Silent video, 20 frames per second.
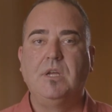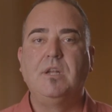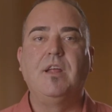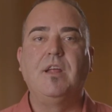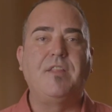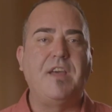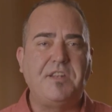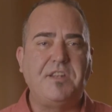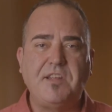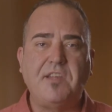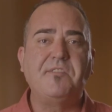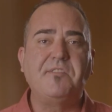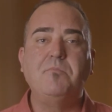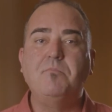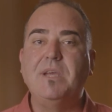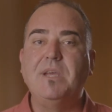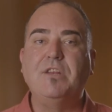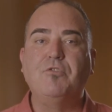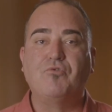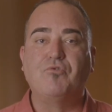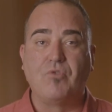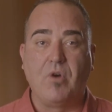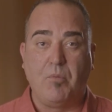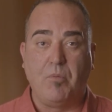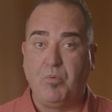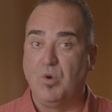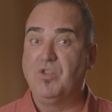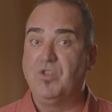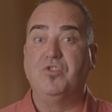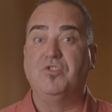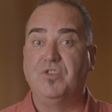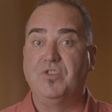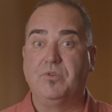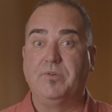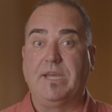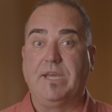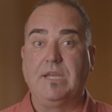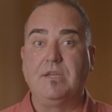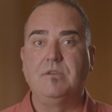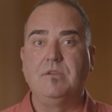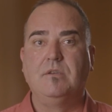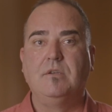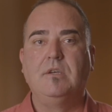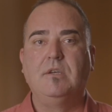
Now that doesn't mean drop what you're doing.